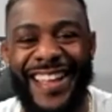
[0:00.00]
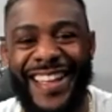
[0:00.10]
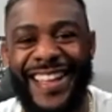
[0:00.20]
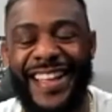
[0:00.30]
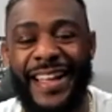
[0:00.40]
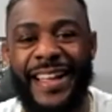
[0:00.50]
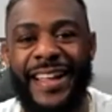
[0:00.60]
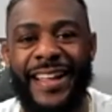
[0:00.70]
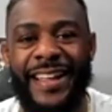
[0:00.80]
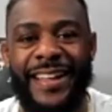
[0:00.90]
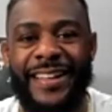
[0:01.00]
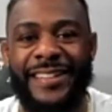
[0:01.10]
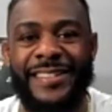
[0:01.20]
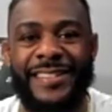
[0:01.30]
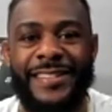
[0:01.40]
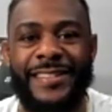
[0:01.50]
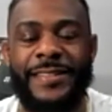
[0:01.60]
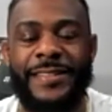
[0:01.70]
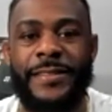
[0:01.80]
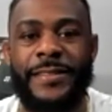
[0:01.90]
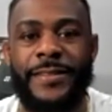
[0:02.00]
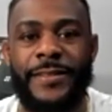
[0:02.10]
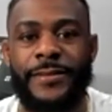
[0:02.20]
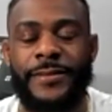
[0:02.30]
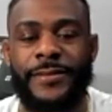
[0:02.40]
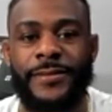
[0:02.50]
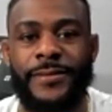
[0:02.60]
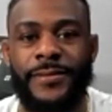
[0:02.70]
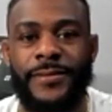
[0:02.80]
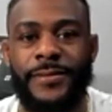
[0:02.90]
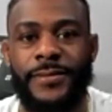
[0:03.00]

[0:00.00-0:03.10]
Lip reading: No words are spoken by the person on screen.